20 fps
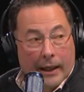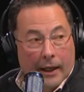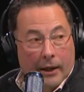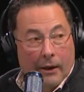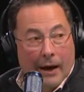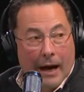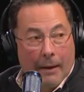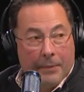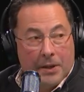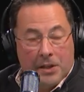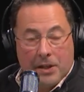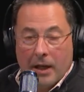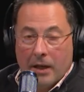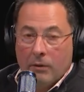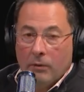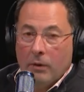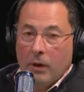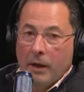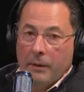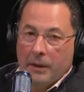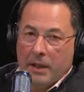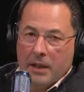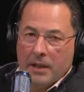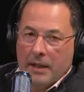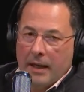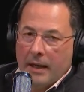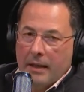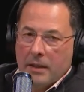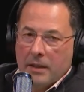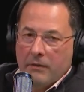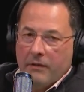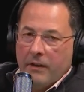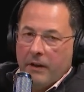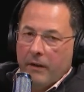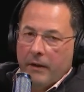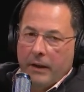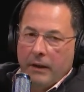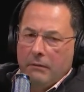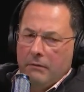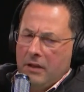and I know Hoppy's got to run because he got this
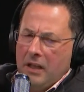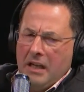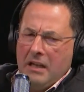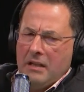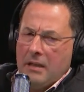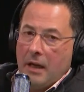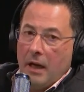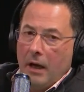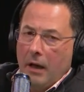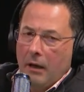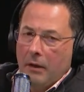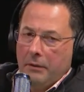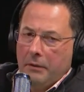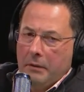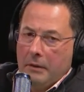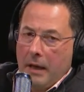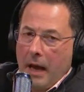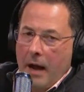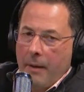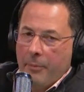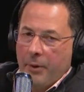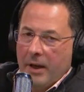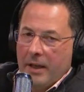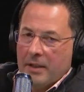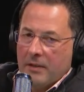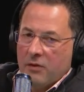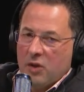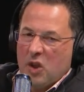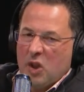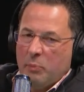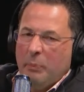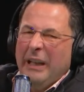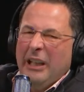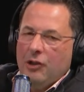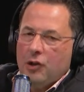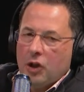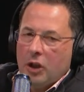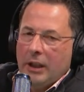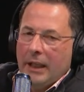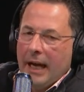very detailed, comprehensive
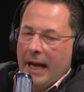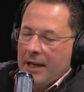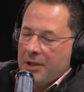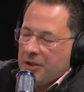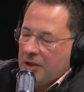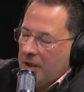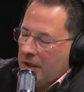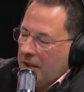speech he has